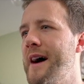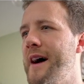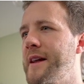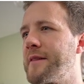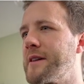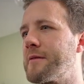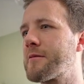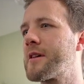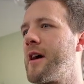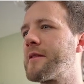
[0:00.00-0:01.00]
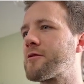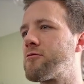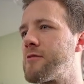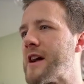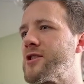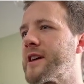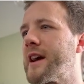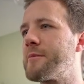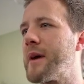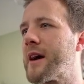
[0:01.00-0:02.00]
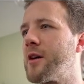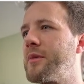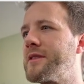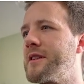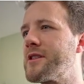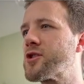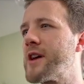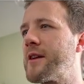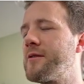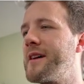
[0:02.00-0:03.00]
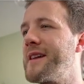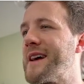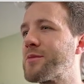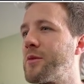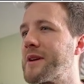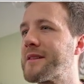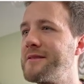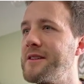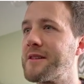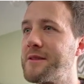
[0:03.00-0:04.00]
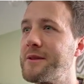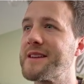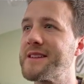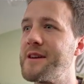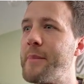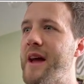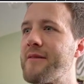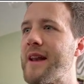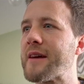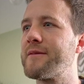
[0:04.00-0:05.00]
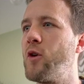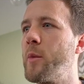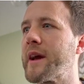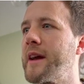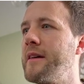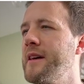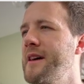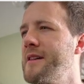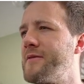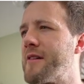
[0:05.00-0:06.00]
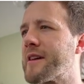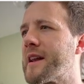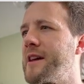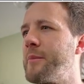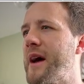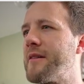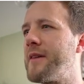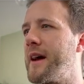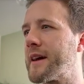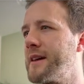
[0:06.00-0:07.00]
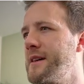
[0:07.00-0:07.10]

and then it kind of gradually came back up into this channel, and that's what we can see a bear flag forming here, very clear bear flag.